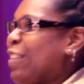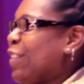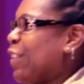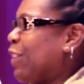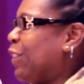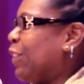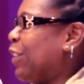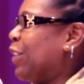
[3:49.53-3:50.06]

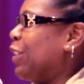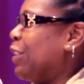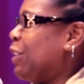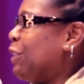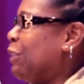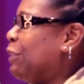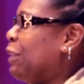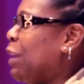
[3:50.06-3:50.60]
So,
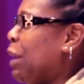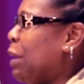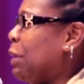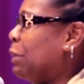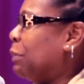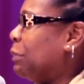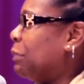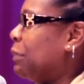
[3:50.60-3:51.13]

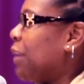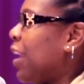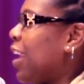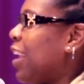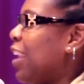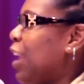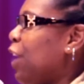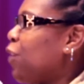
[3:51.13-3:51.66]

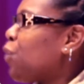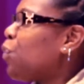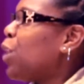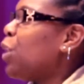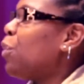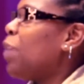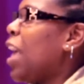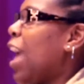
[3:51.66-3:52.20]
yes, we
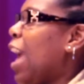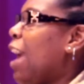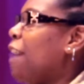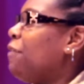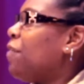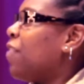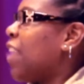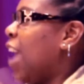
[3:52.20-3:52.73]
don't
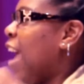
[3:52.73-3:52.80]
have to